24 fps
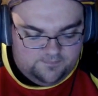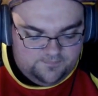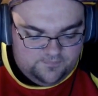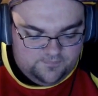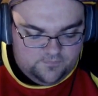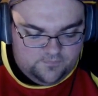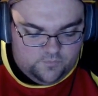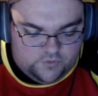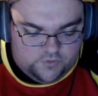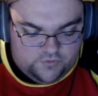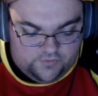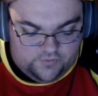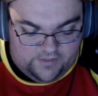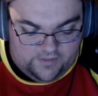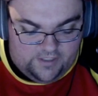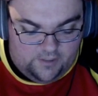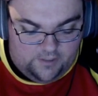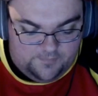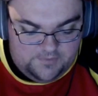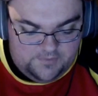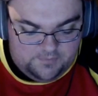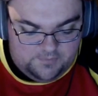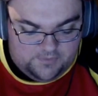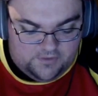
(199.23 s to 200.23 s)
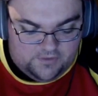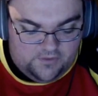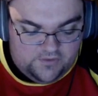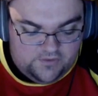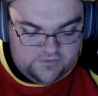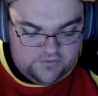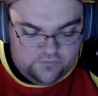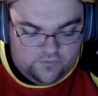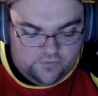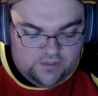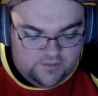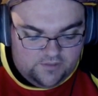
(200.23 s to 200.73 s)
which really helps. But it
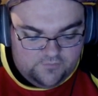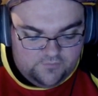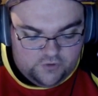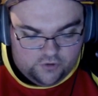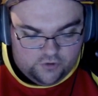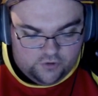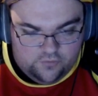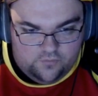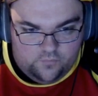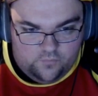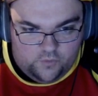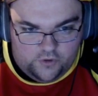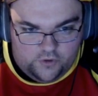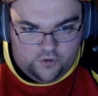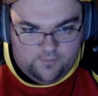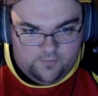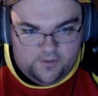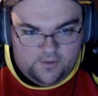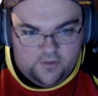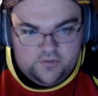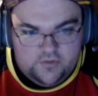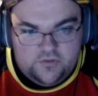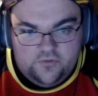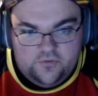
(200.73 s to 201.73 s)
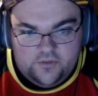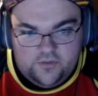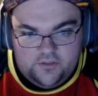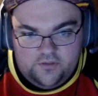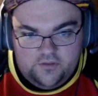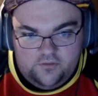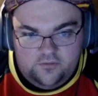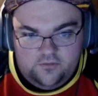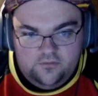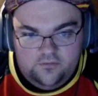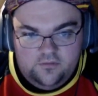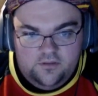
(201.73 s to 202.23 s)
also gives one of your Miras
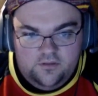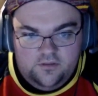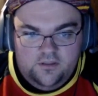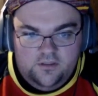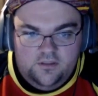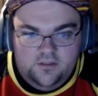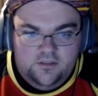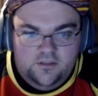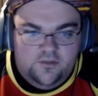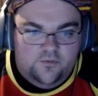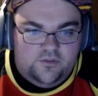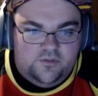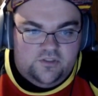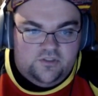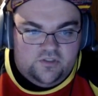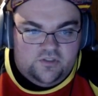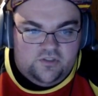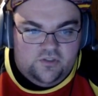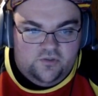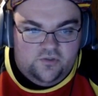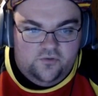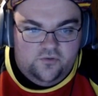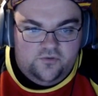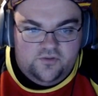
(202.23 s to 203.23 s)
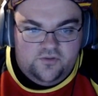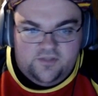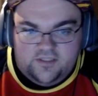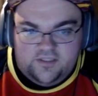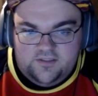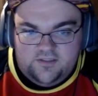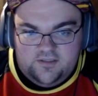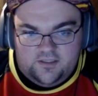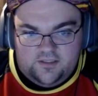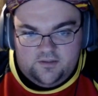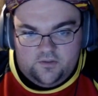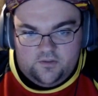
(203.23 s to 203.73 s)
critical, which is huge. That's
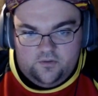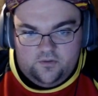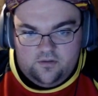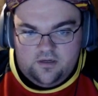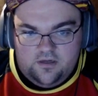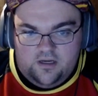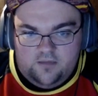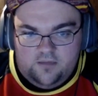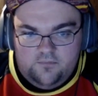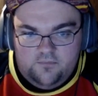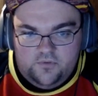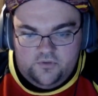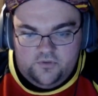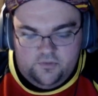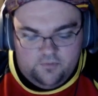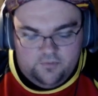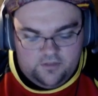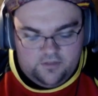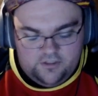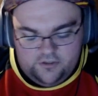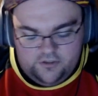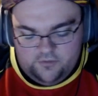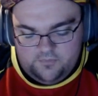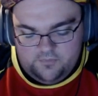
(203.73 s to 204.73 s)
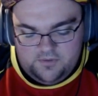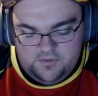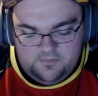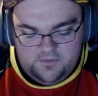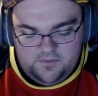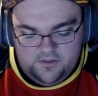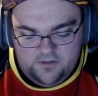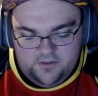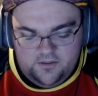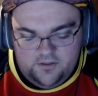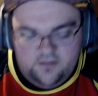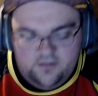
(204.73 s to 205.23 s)
the whole combo. You bring out your big
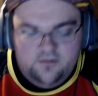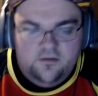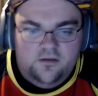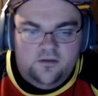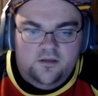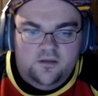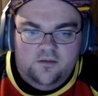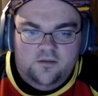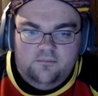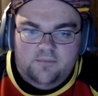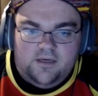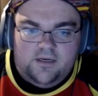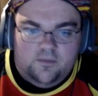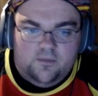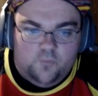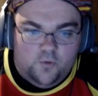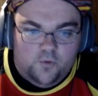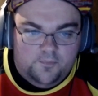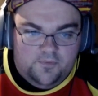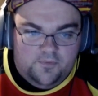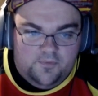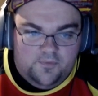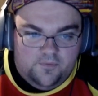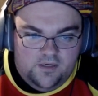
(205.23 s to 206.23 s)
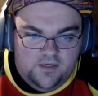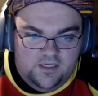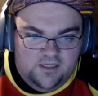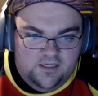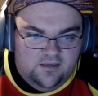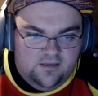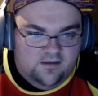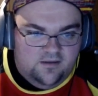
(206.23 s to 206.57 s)
Mira, make them warp 3.